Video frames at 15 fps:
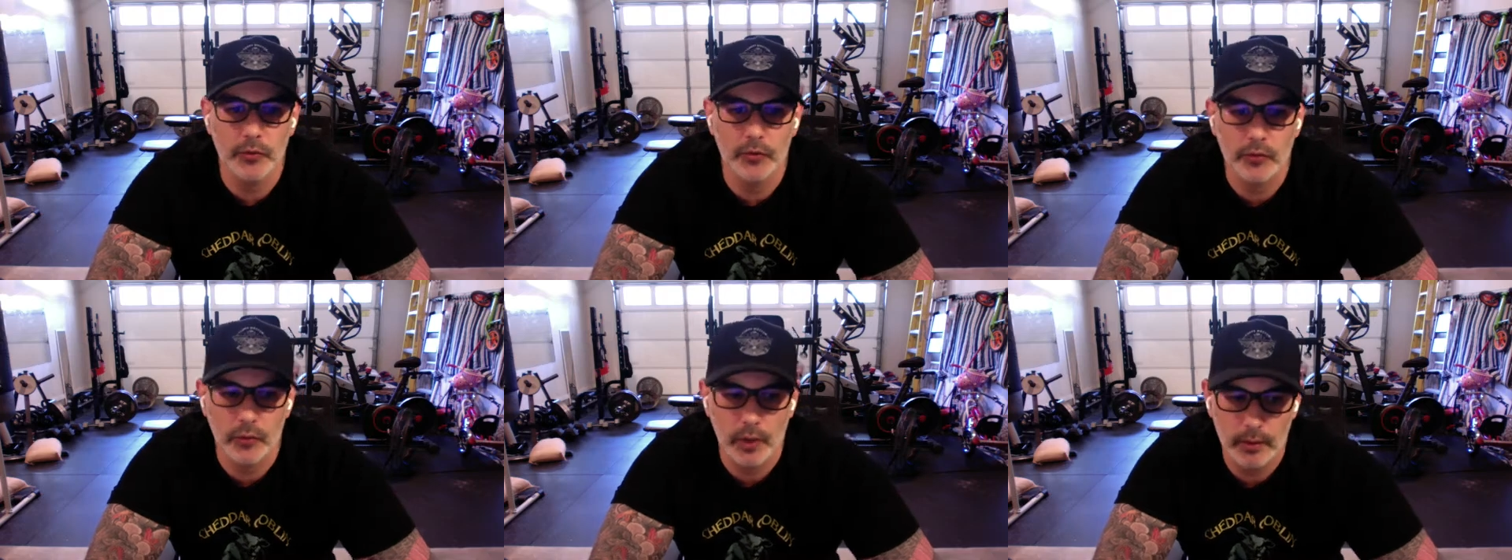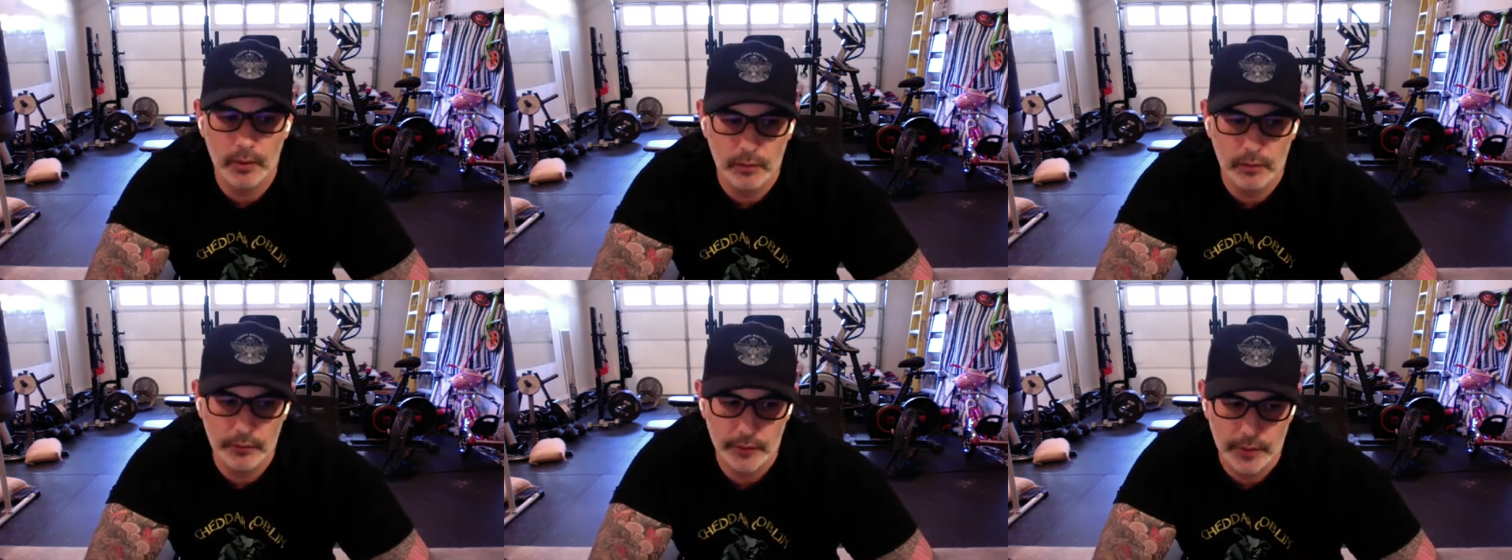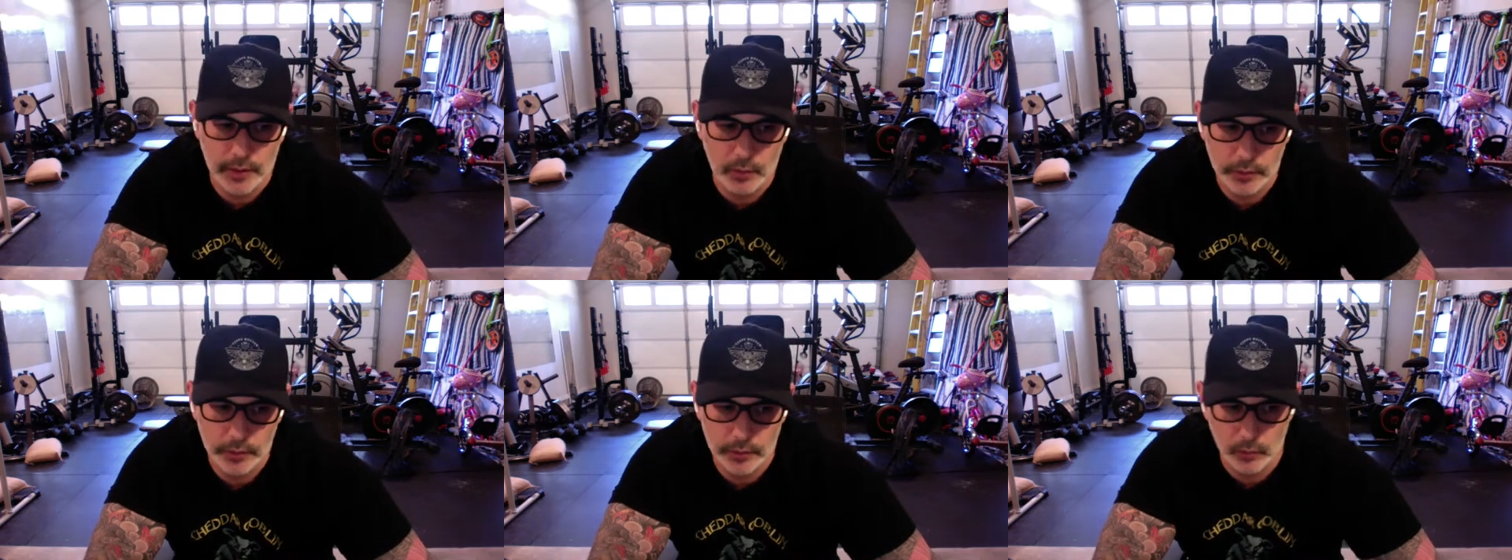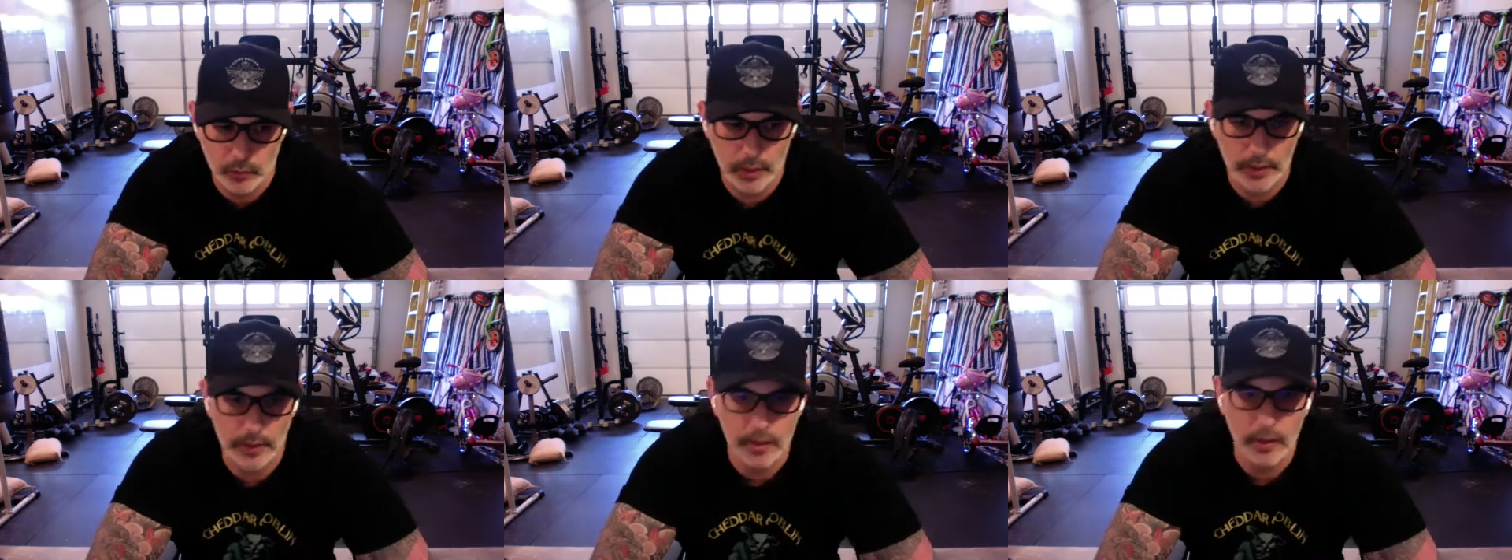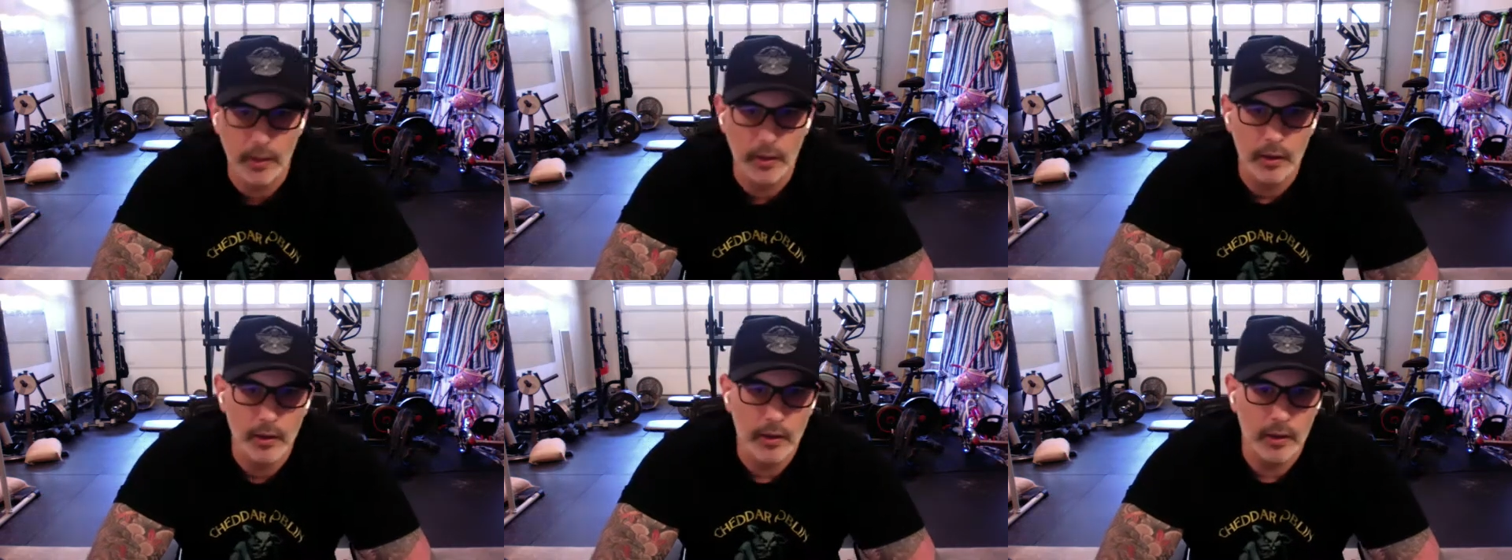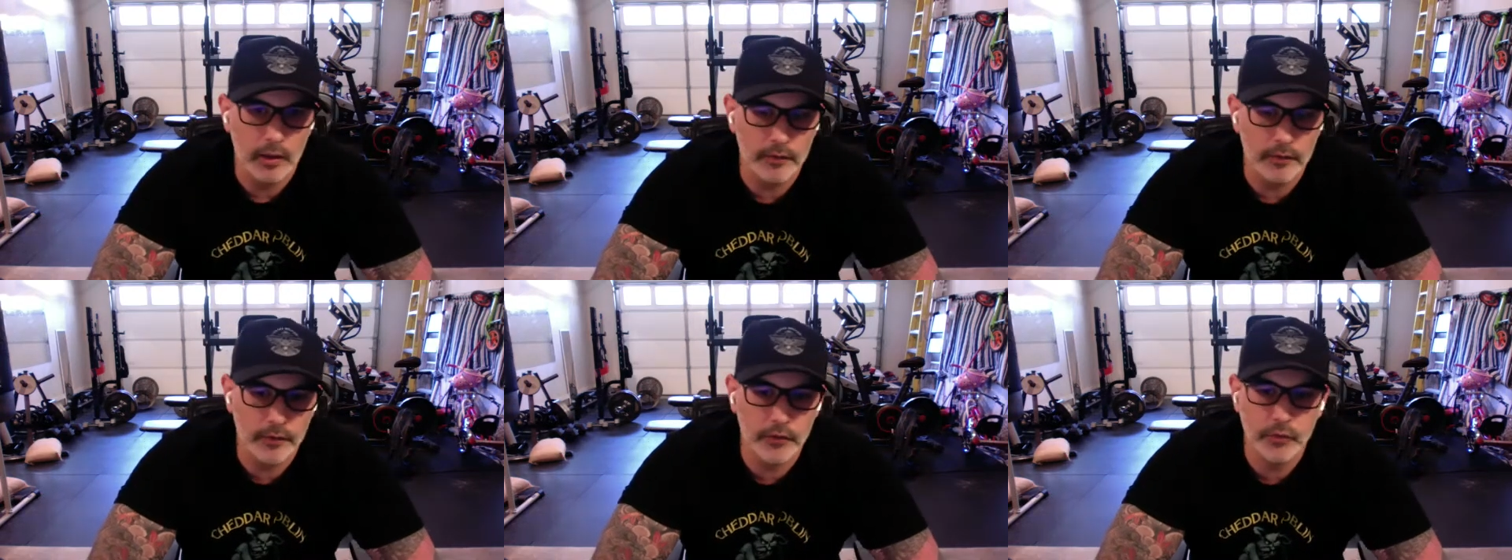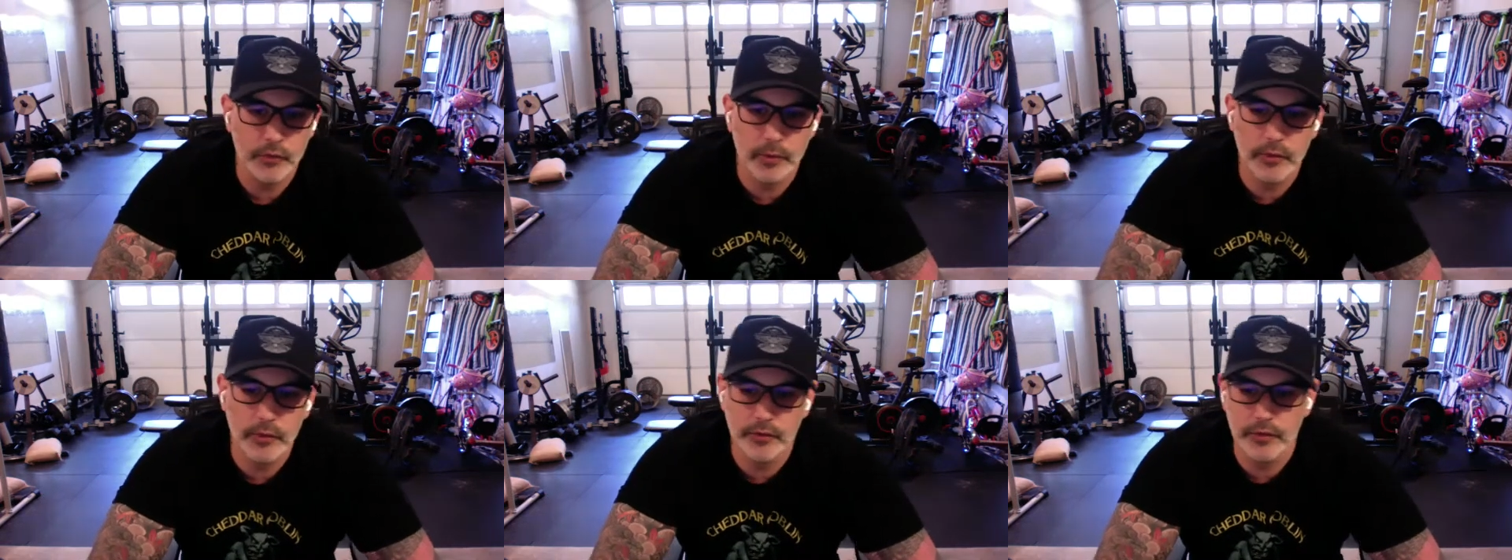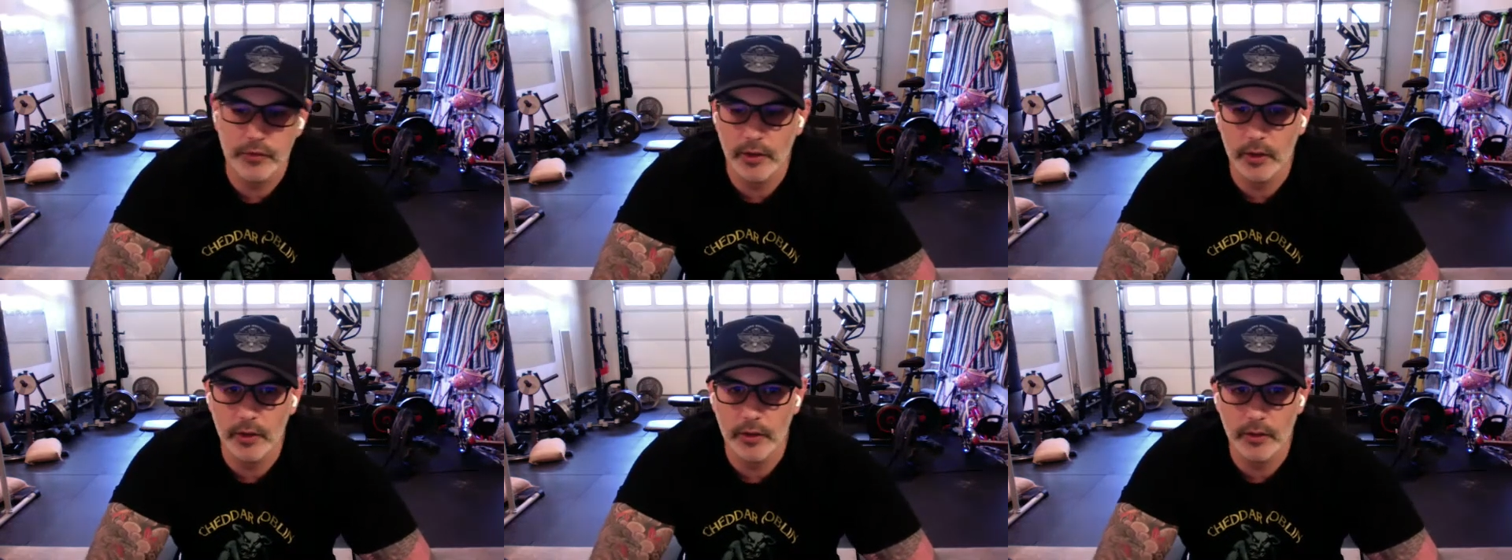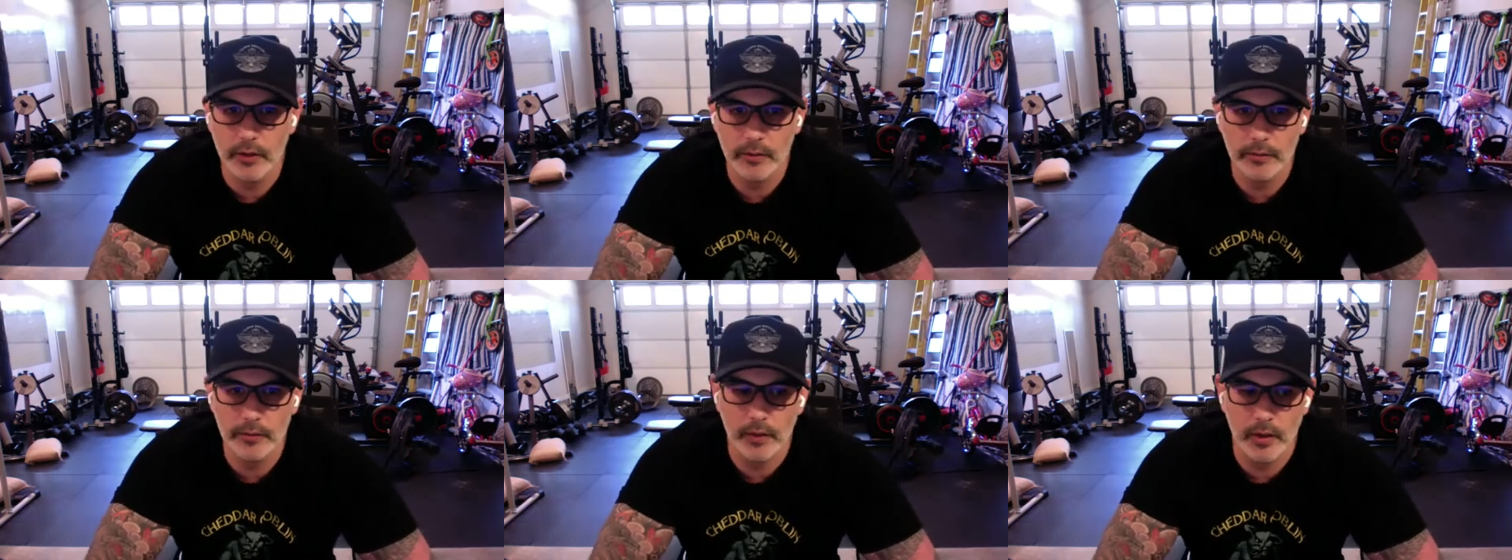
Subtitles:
And so I was like, I wanted to write a first person narrative.